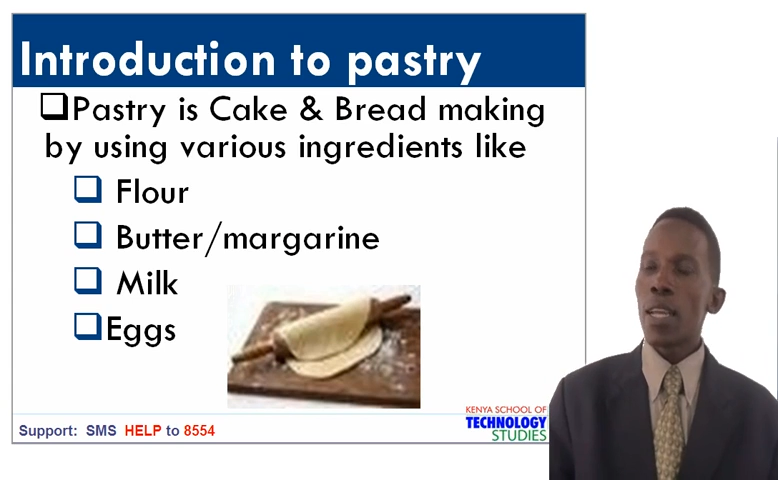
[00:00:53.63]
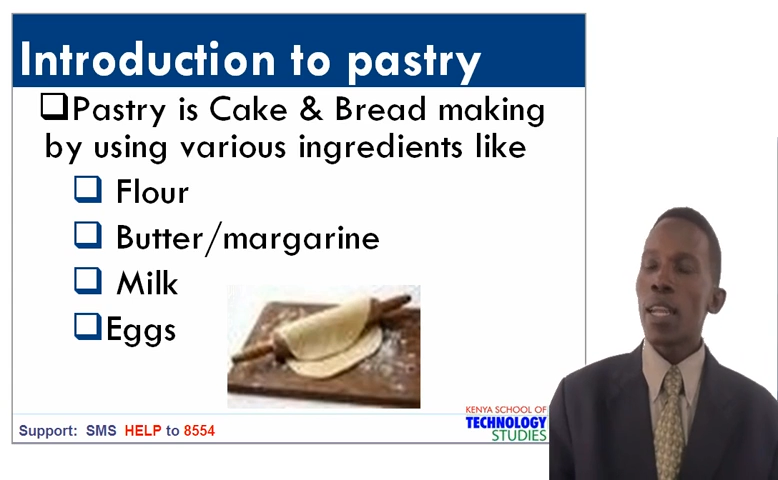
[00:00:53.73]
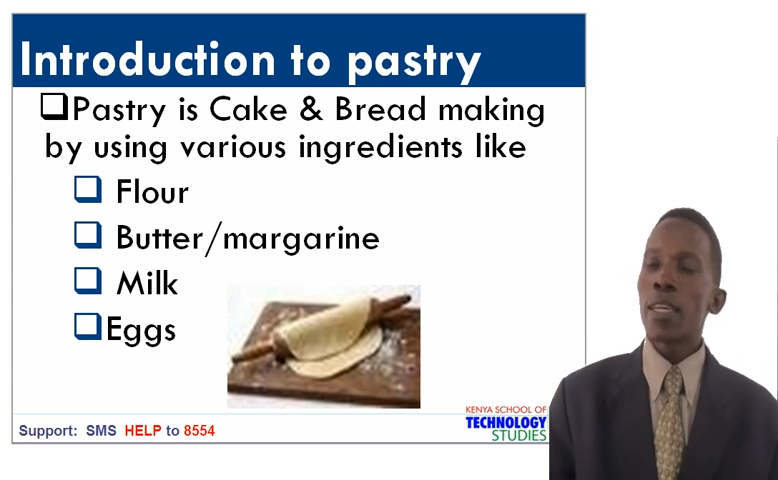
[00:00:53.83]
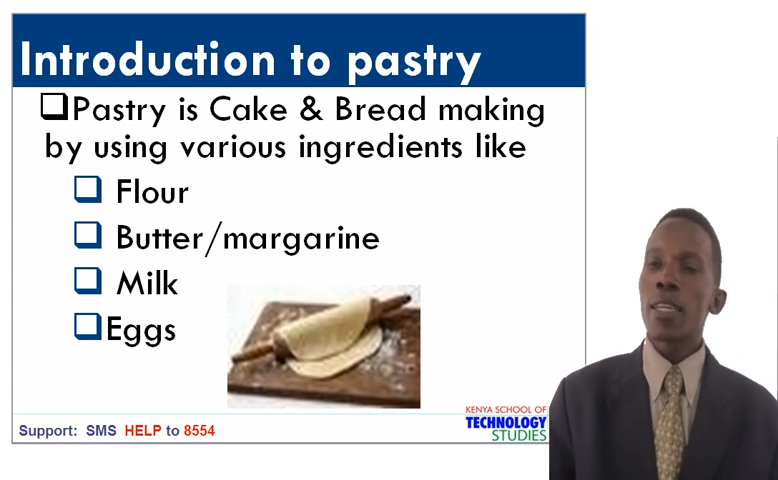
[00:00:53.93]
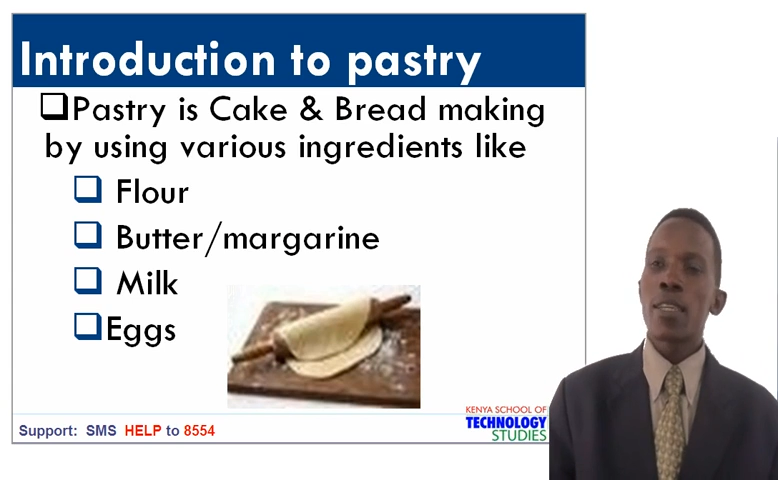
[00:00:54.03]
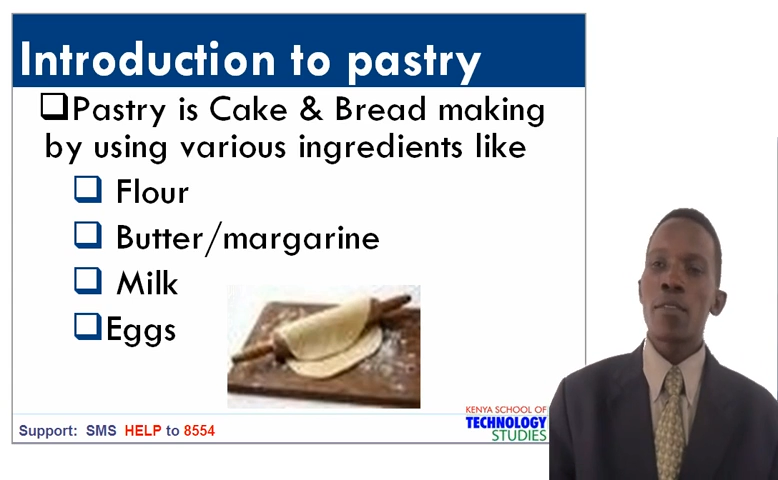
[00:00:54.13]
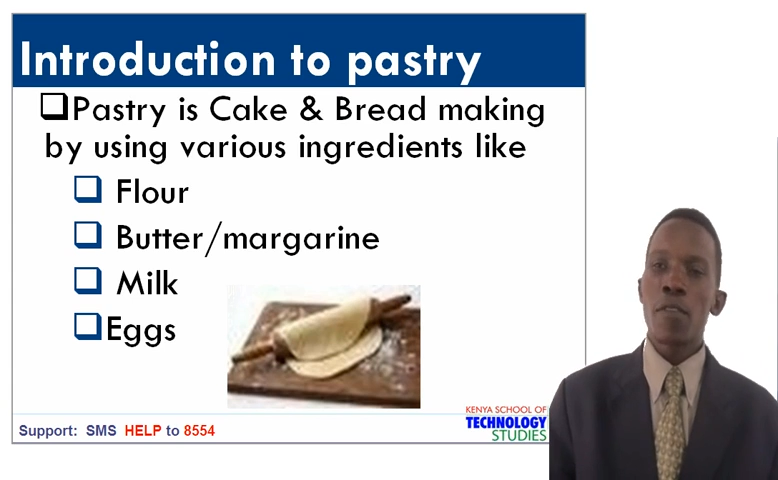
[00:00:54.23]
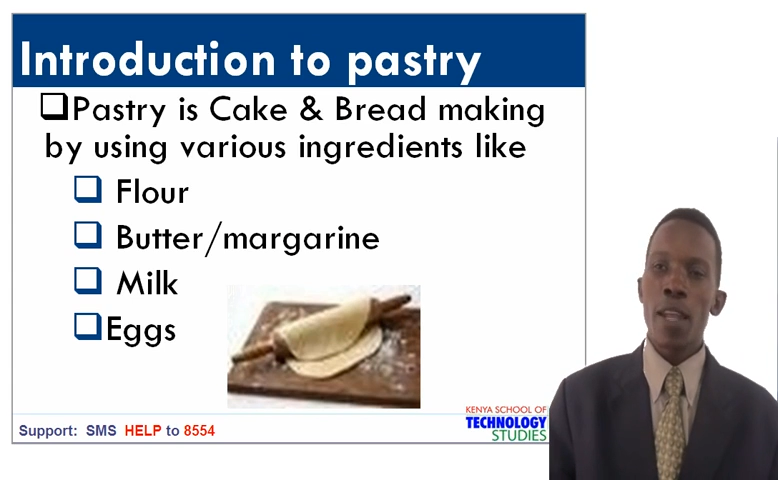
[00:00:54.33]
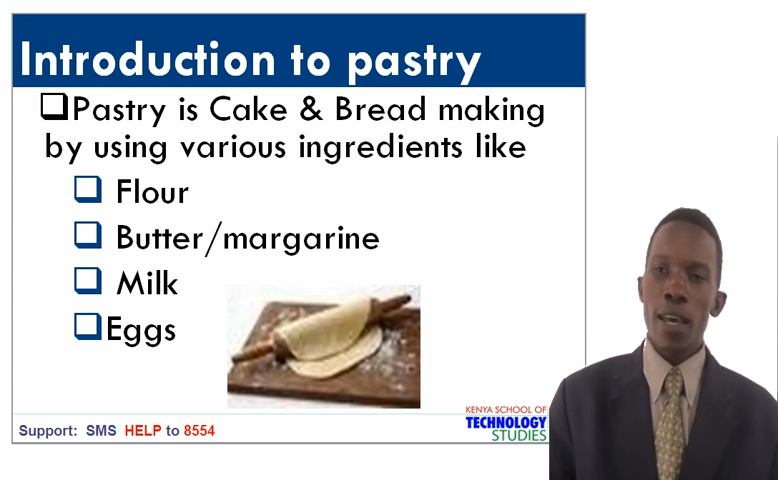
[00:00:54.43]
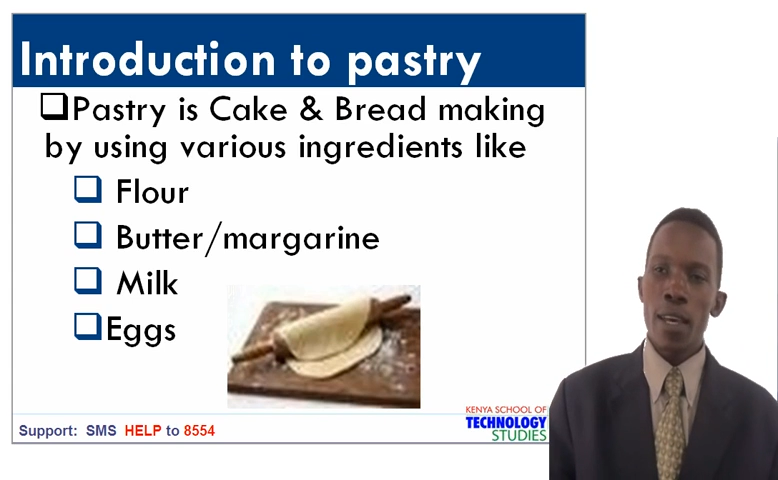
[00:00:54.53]
like
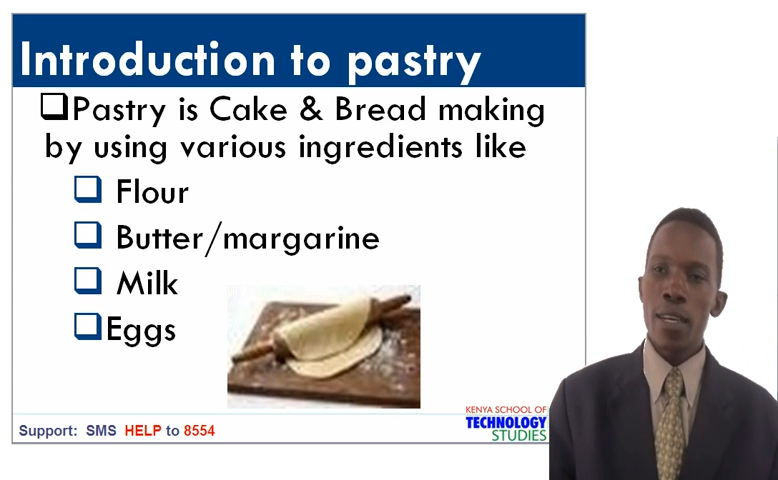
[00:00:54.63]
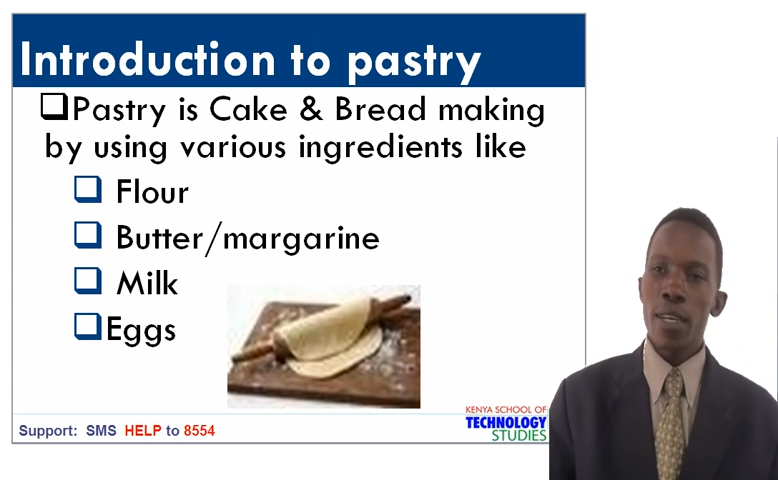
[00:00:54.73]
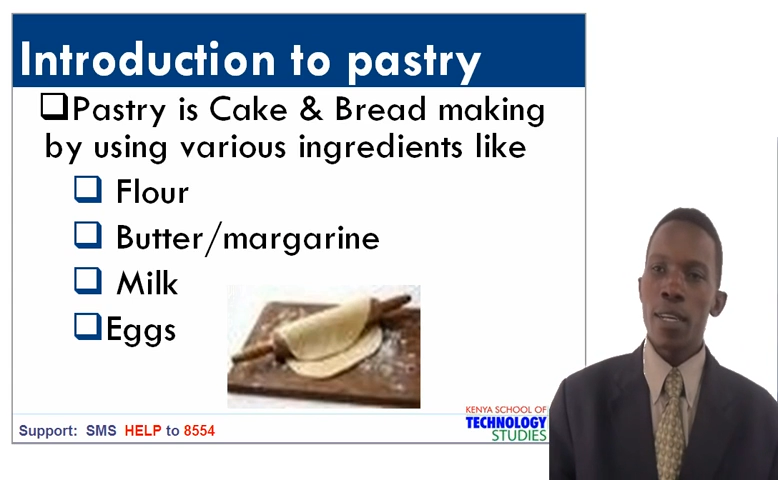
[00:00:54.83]
flour,